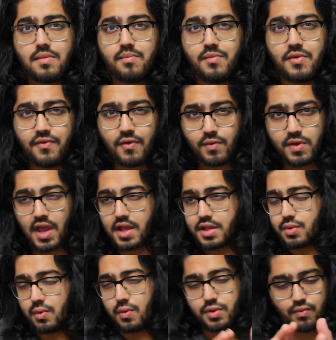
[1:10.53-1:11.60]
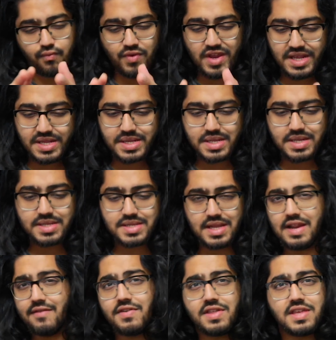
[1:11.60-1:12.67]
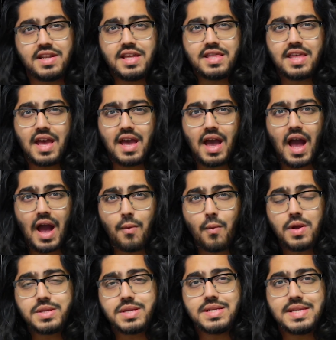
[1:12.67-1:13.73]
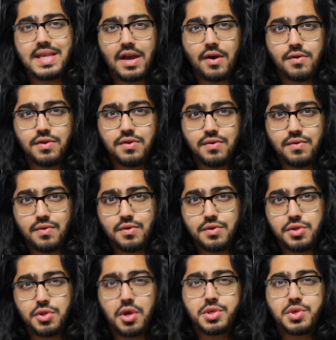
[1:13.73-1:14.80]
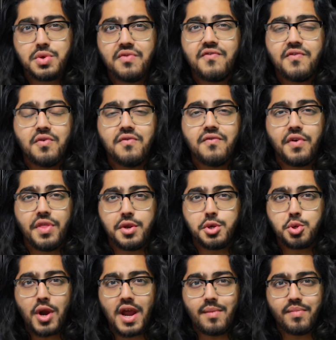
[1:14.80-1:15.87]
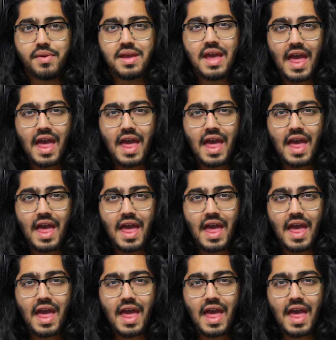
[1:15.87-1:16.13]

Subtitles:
Before we get into all the reasons and everything like that, I want to tell you not to fall for the trap.